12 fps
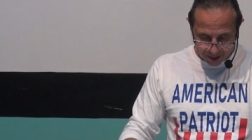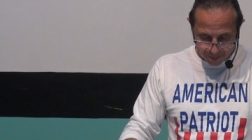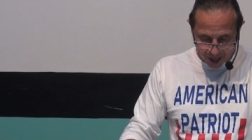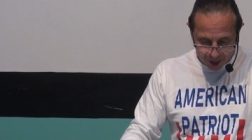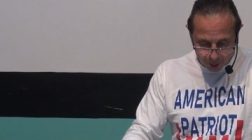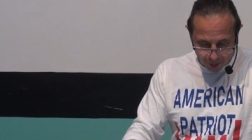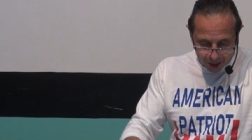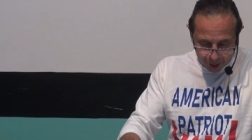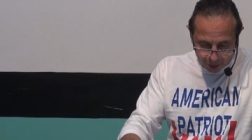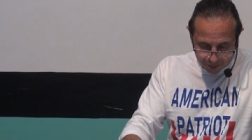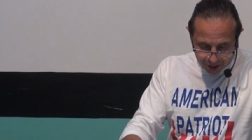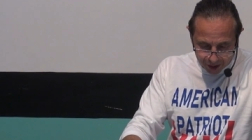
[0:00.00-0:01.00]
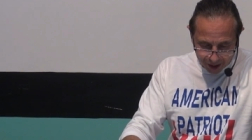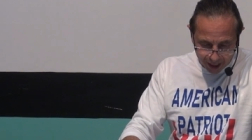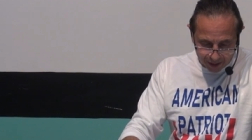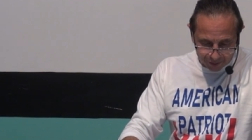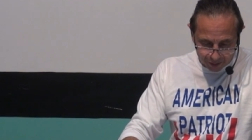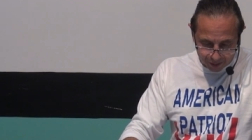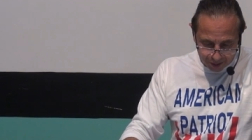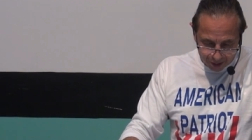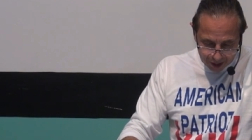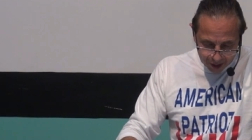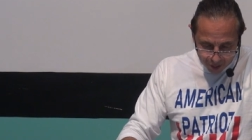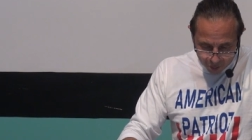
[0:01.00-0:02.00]
By grace you've been saved and
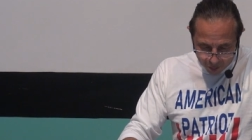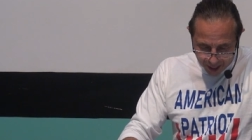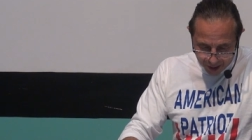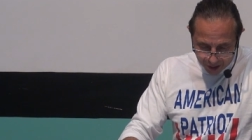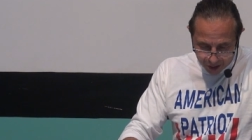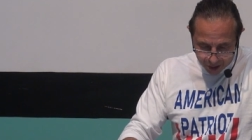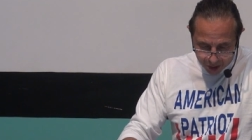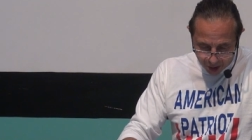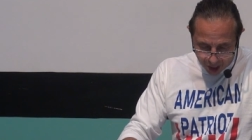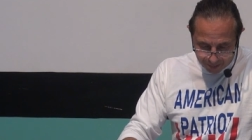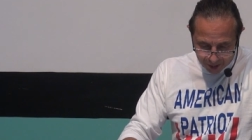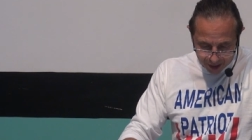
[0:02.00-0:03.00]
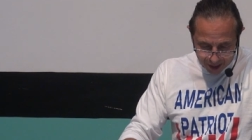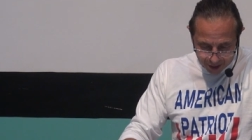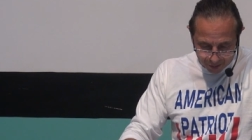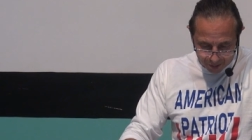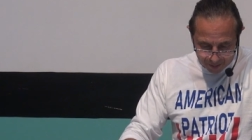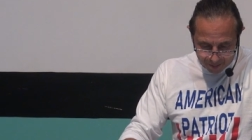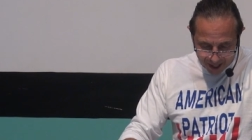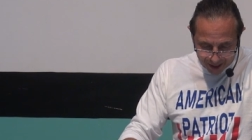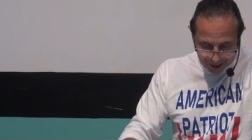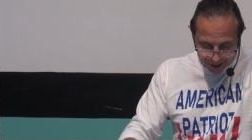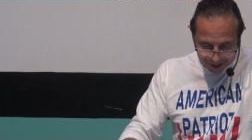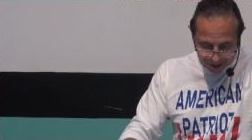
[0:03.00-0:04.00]
raised us up together, made
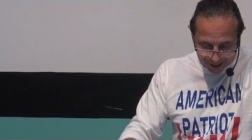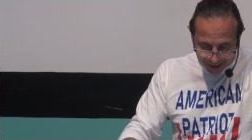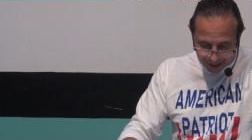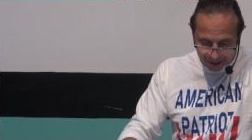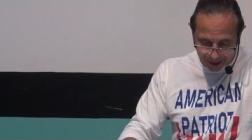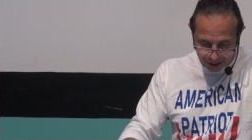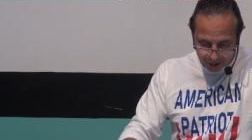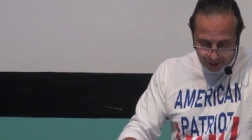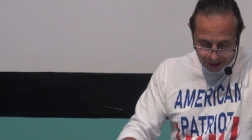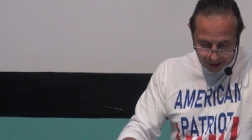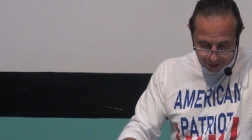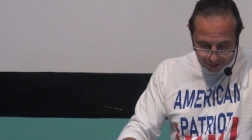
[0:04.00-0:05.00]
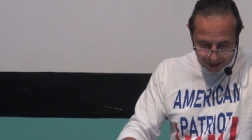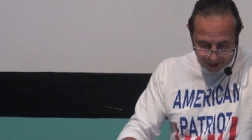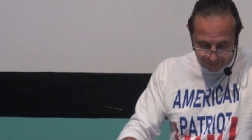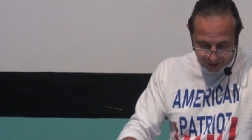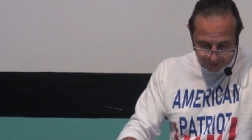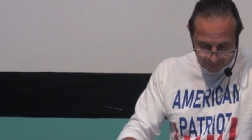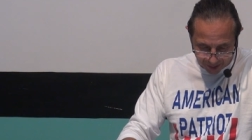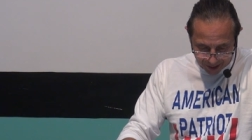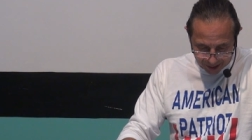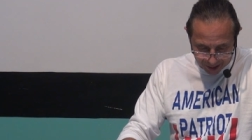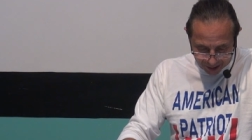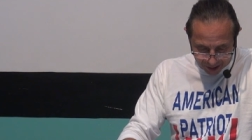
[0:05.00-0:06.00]
us sit together in heavenly
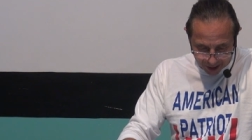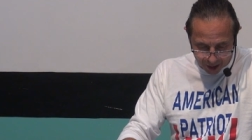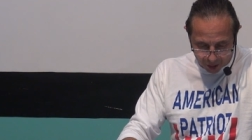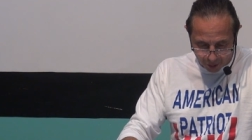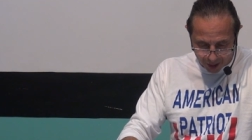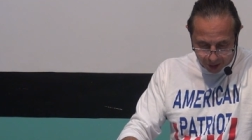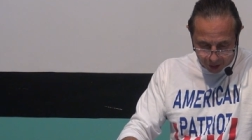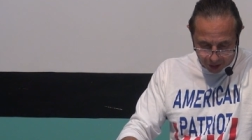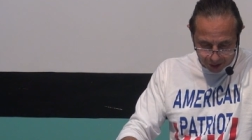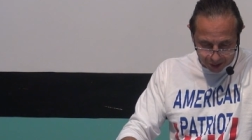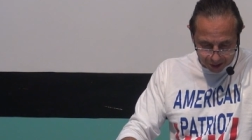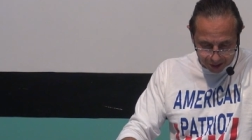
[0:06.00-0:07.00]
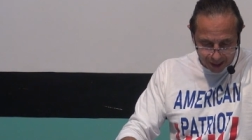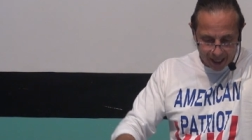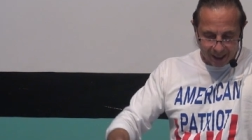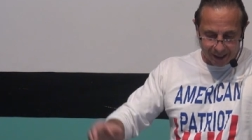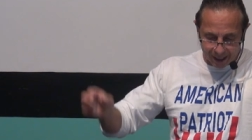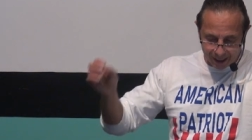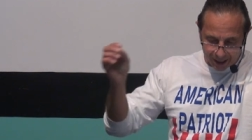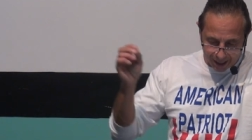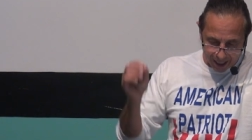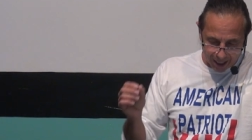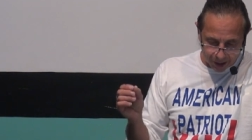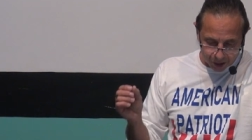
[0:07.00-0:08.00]
places in Christ Jesus, that in
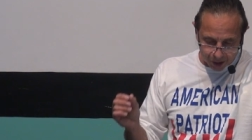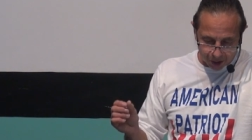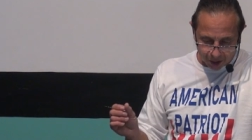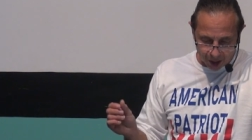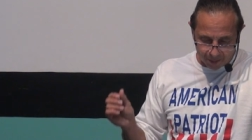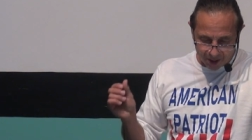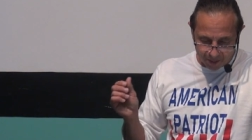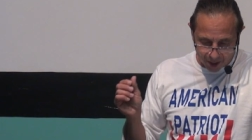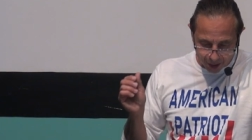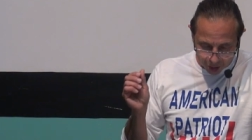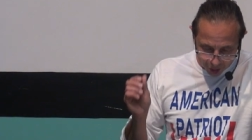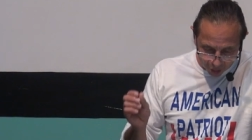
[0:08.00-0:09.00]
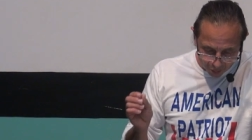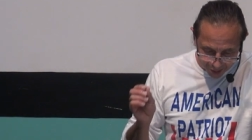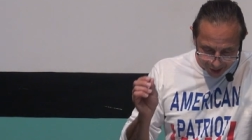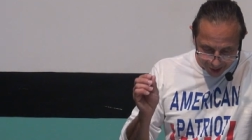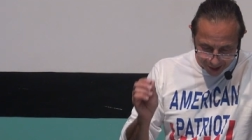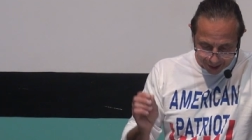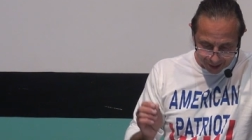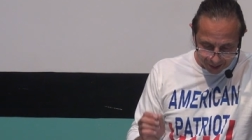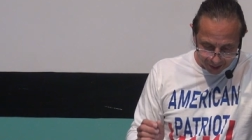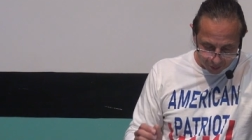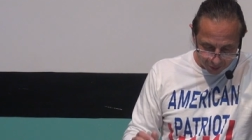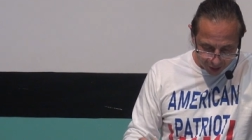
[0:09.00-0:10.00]
the ages to come he might show his
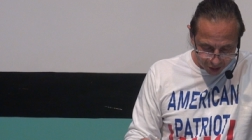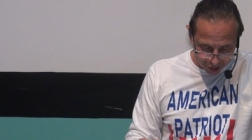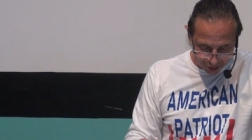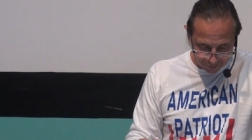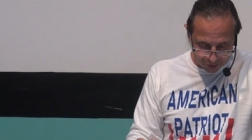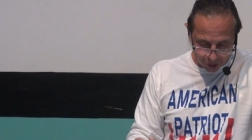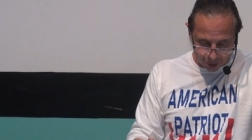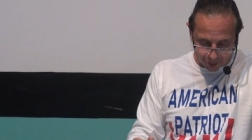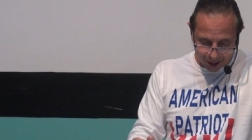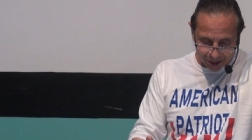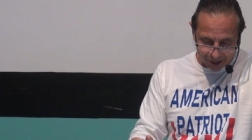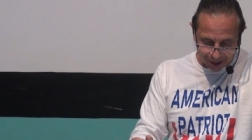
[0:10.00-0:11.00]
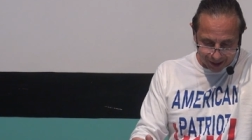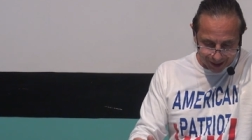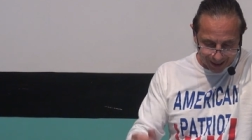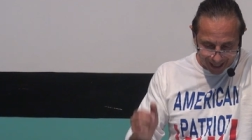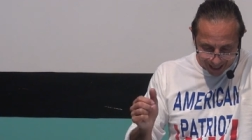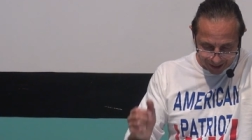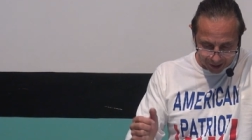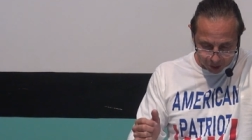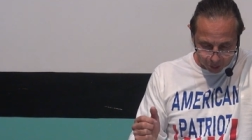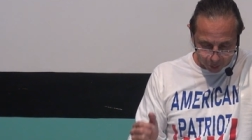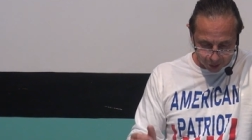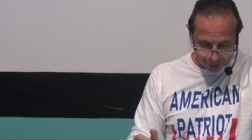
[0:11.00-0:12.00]
exceedingly riches of his grace and his kindness
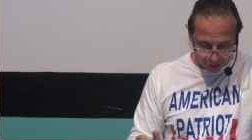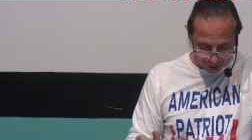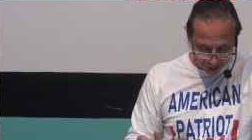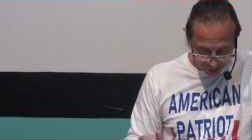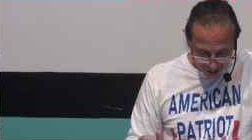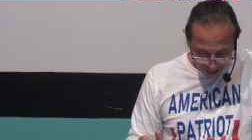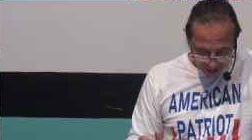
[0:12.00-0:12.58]
towards us